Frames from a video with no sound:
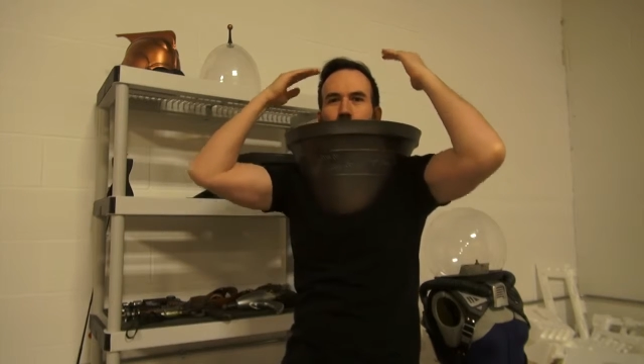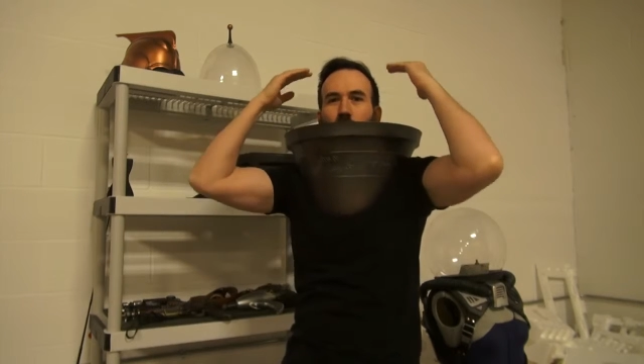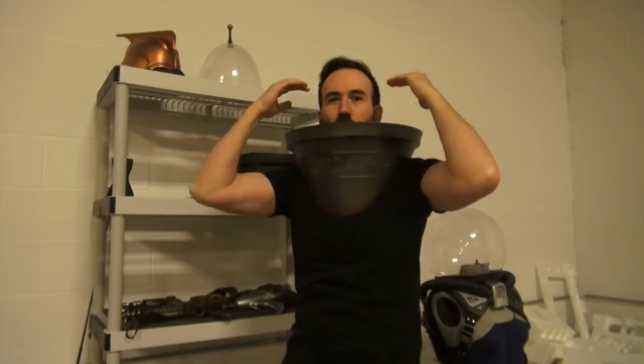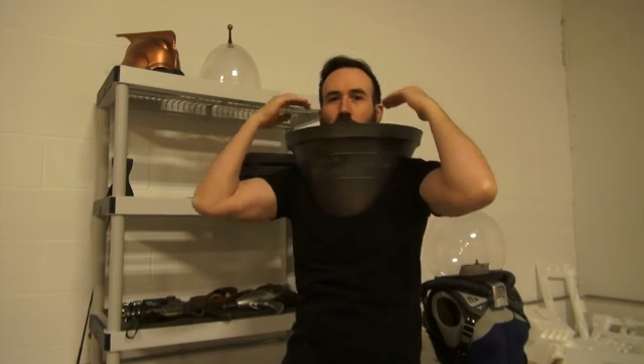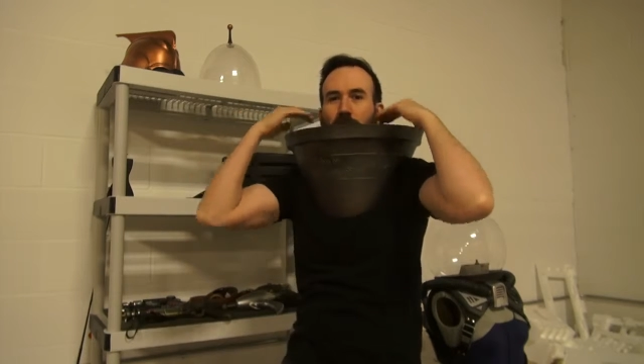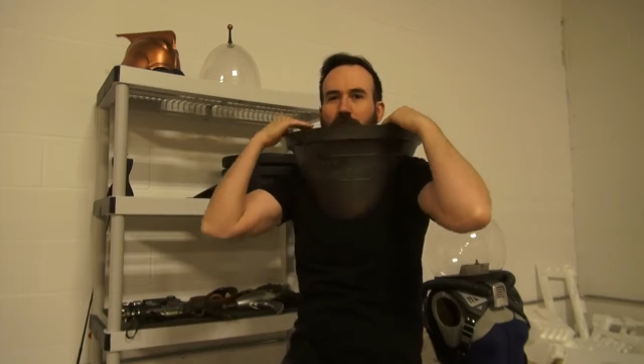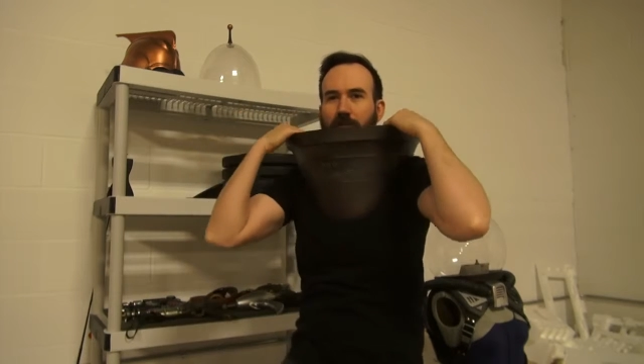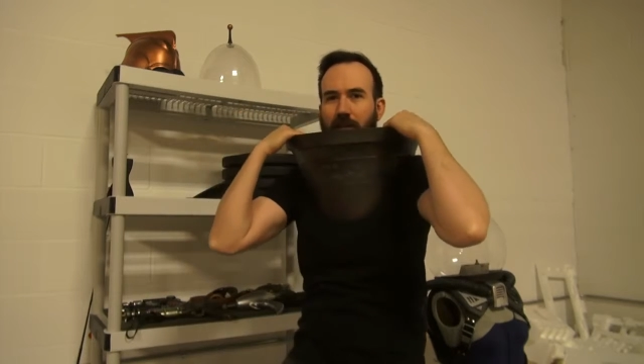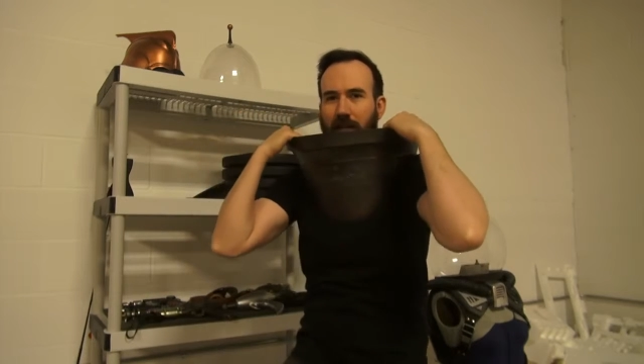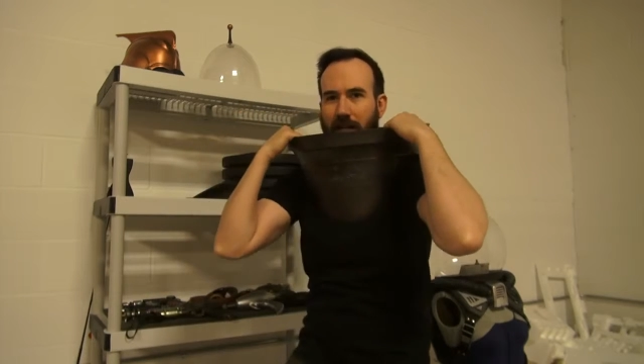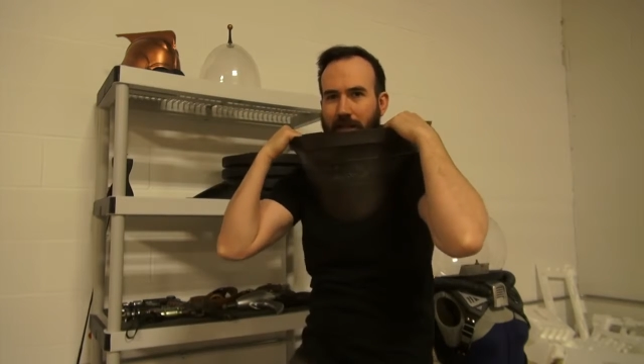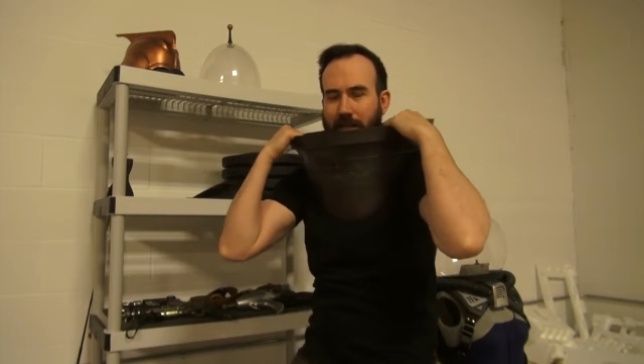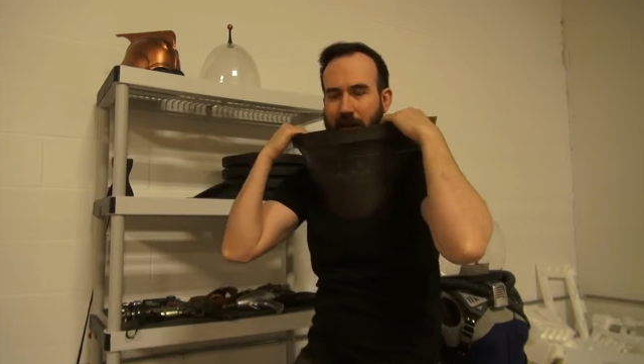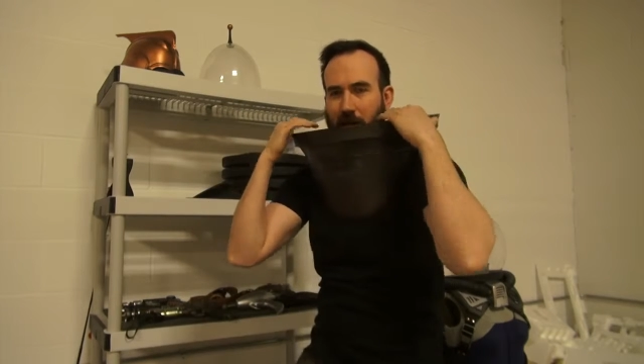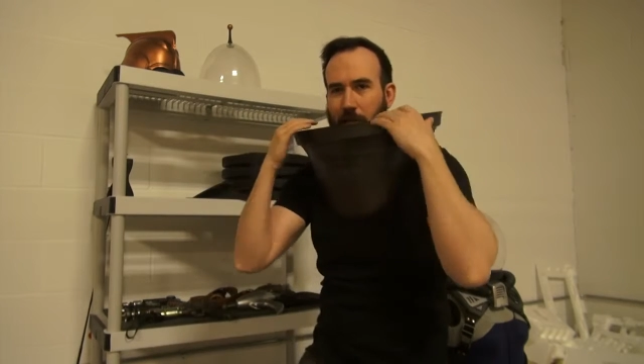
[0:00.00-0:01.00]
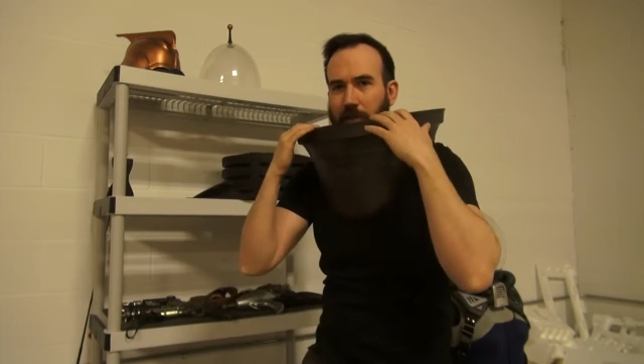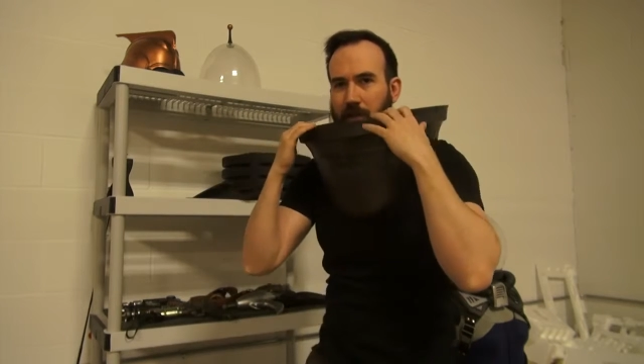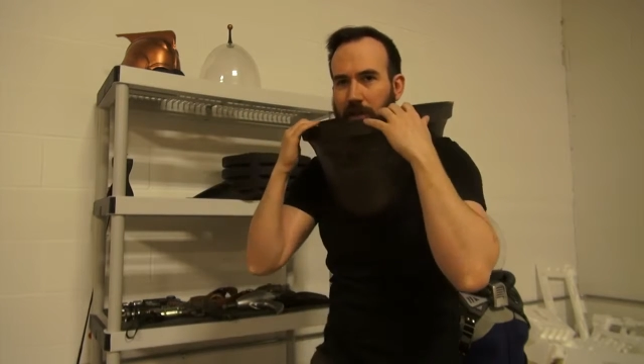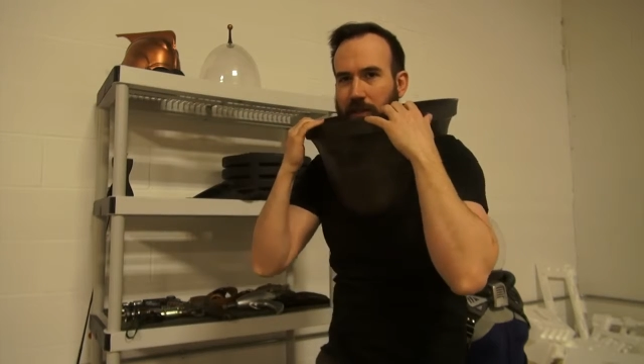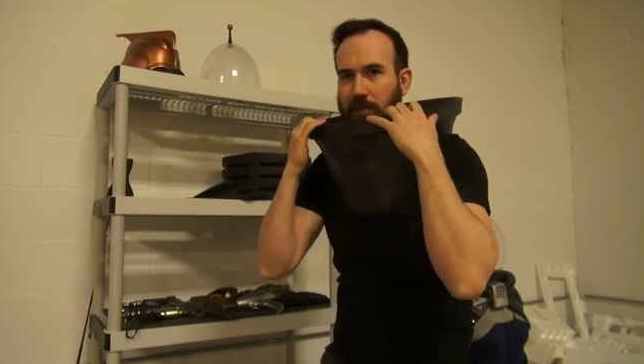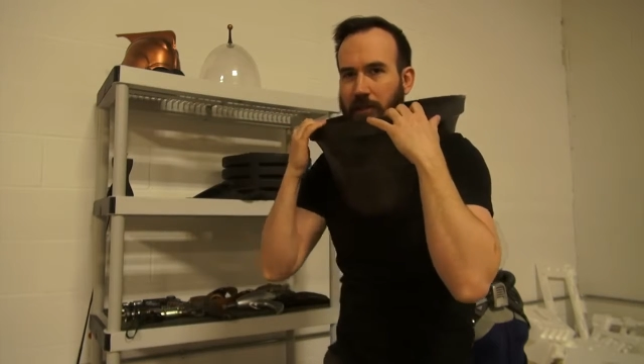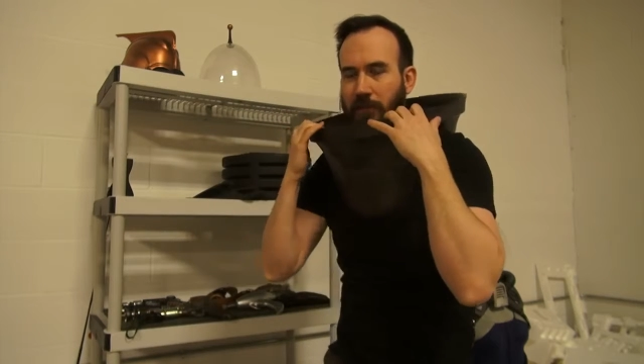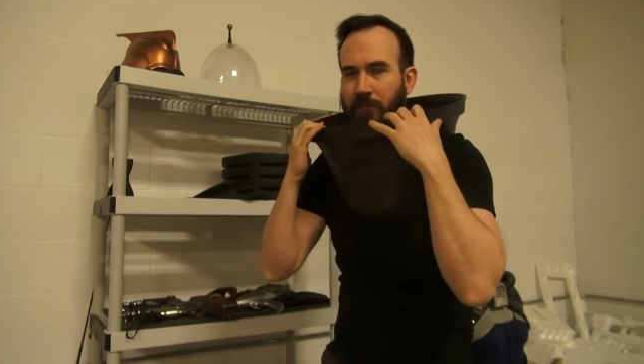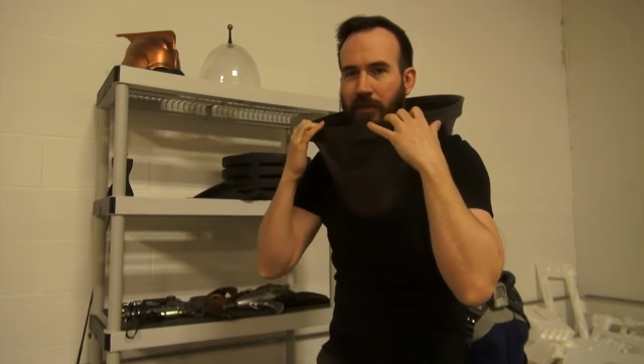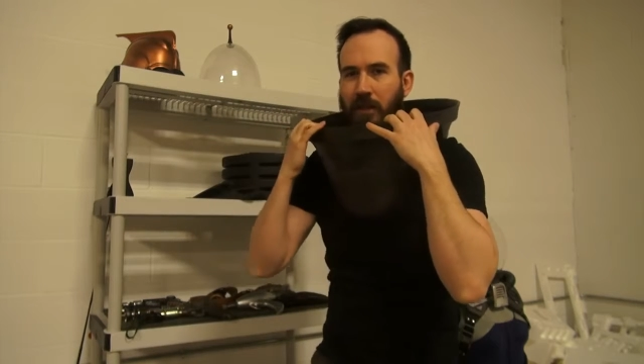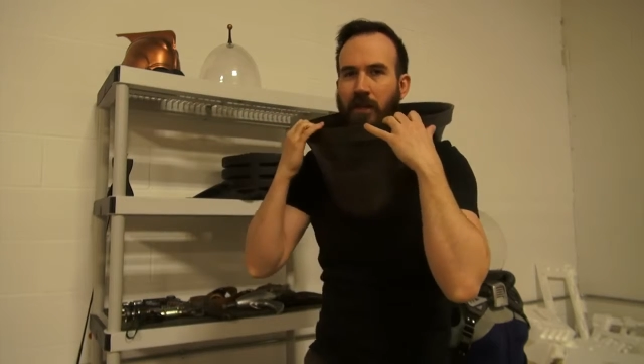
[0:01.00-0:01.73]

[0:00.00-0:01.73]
dome would fit on top of this.